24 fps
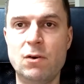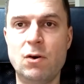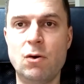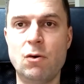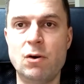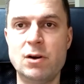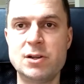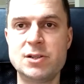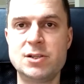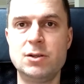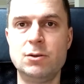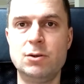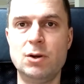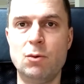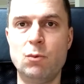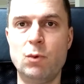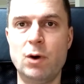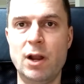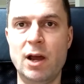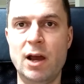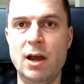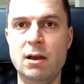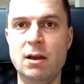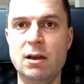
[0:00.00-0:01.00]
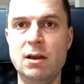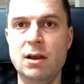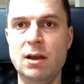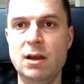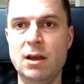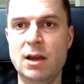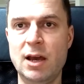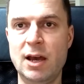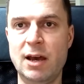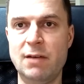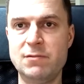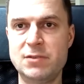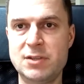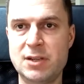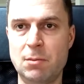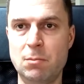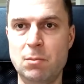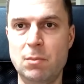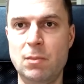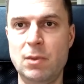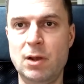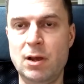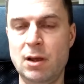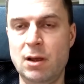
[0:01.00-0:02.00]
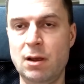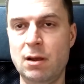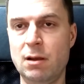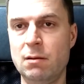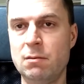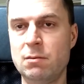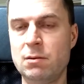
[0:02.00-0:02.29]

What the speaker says: of course you don't want to have some